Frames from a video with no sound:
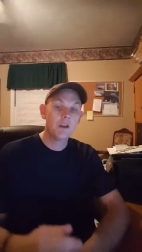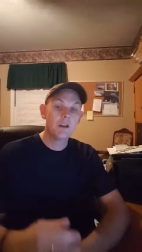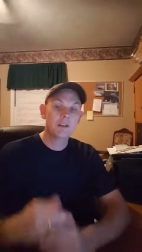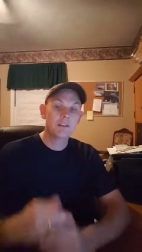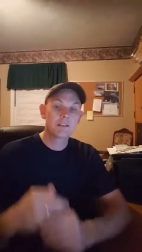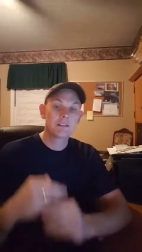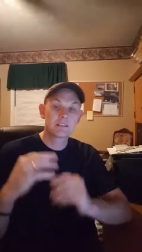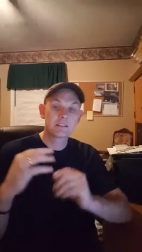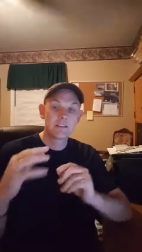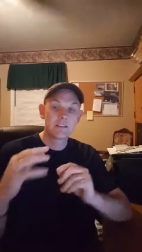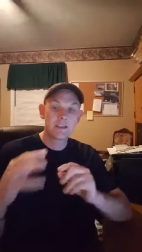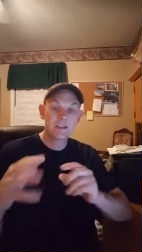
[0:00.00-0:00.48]

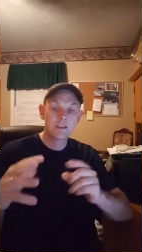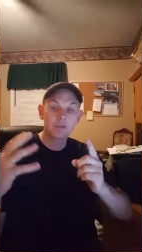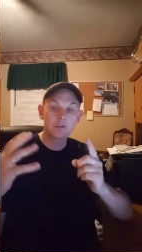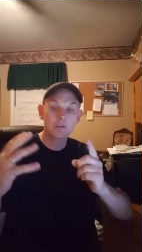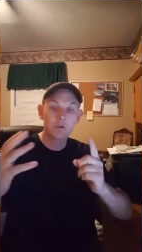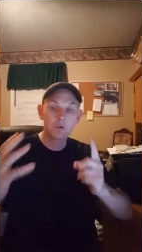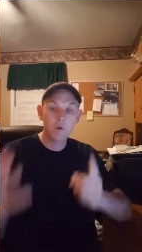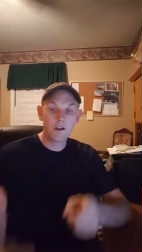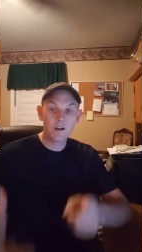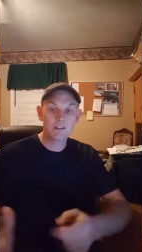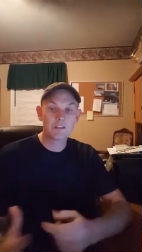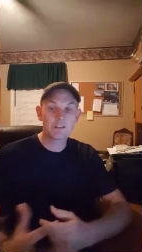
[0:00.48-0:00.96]
six
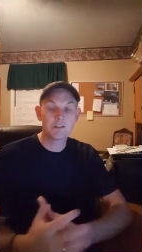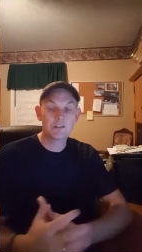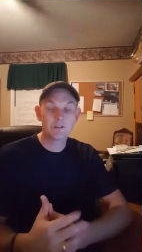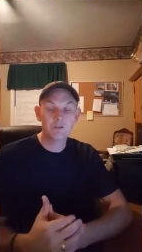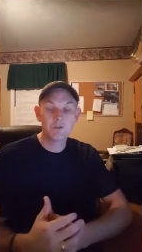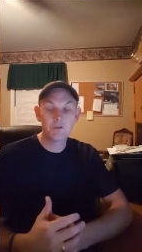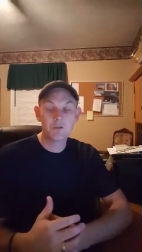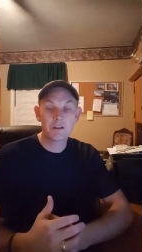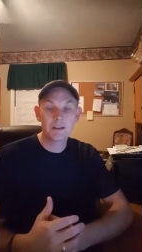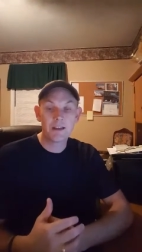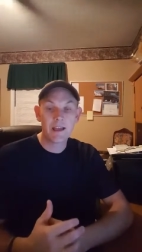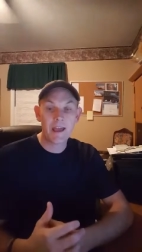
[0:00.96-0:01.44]
questions
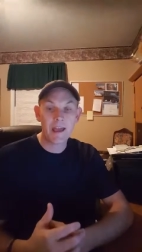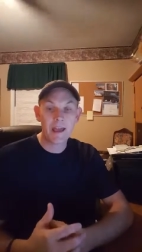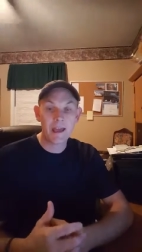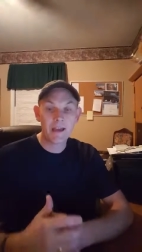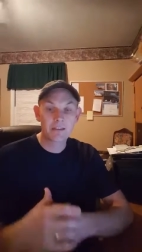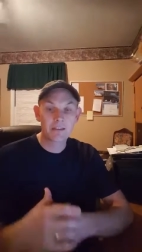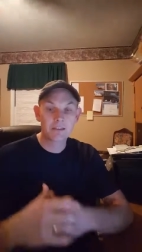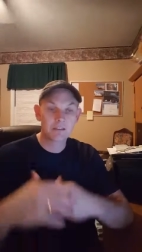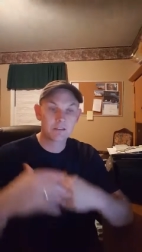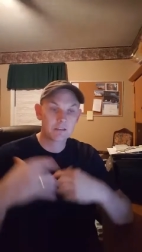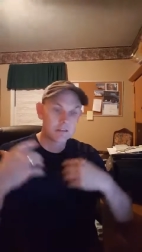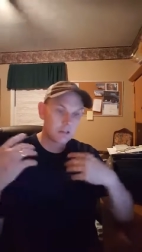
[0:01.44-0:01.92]
you can
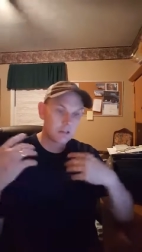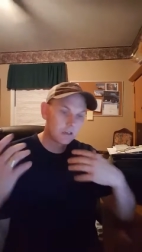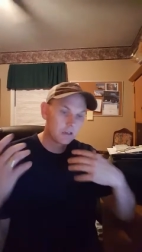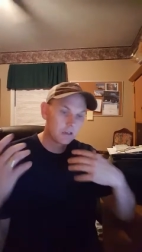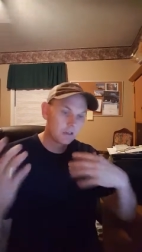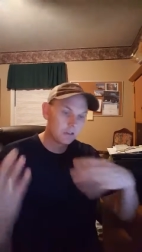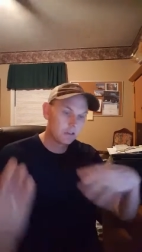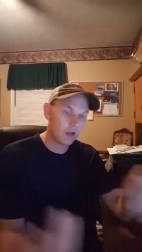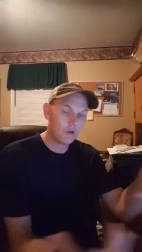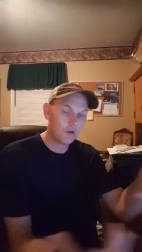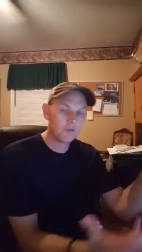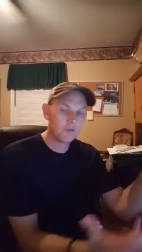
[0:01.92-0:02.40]
ask to
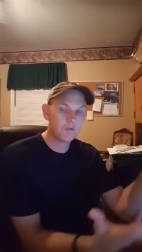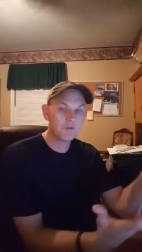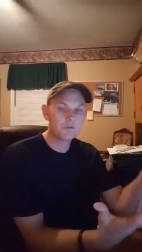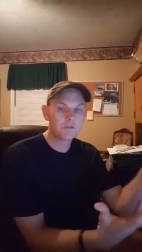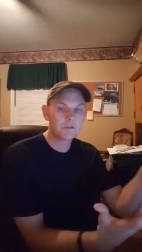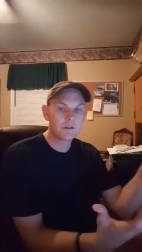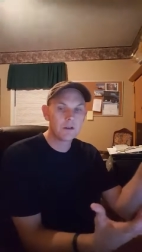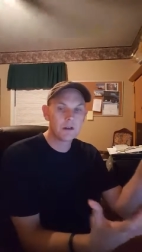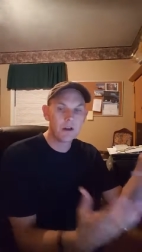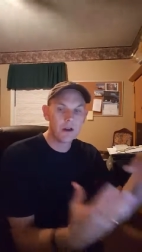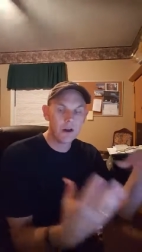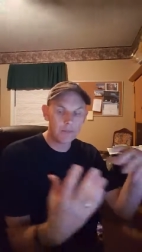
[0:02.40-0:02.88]
close
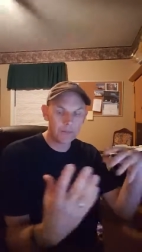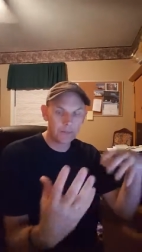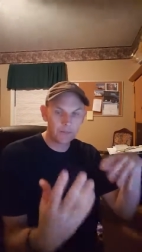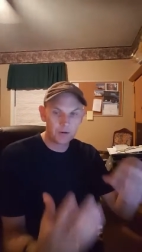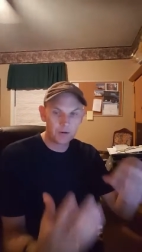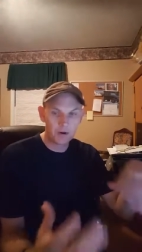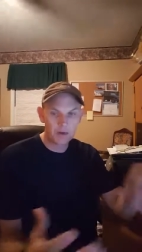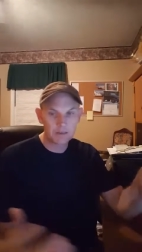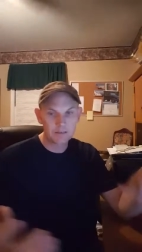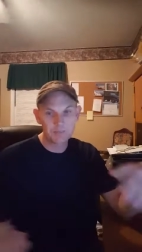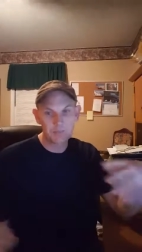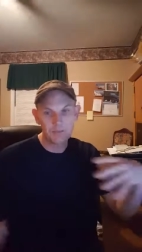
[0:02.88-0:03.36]
a
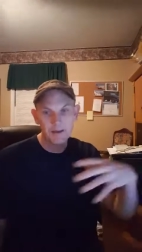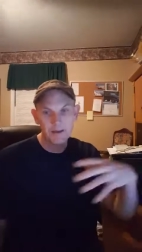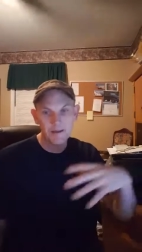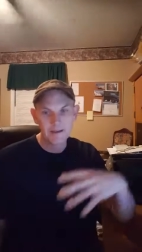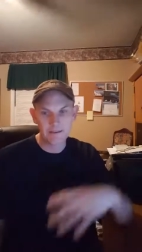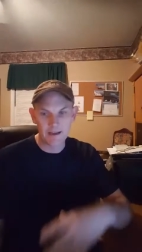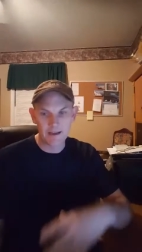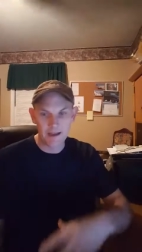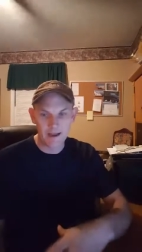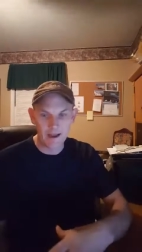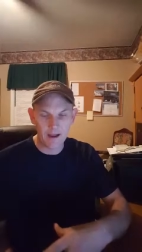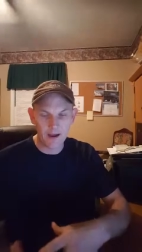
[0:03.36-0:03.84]

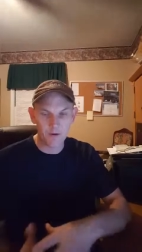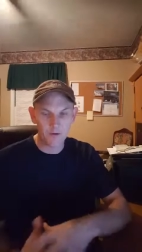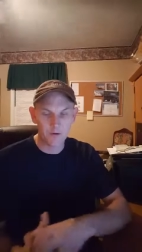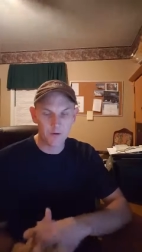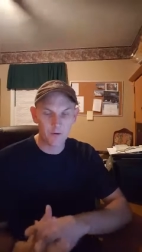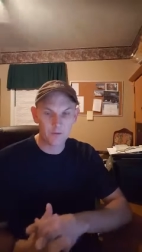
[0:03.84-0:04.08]
prospect out.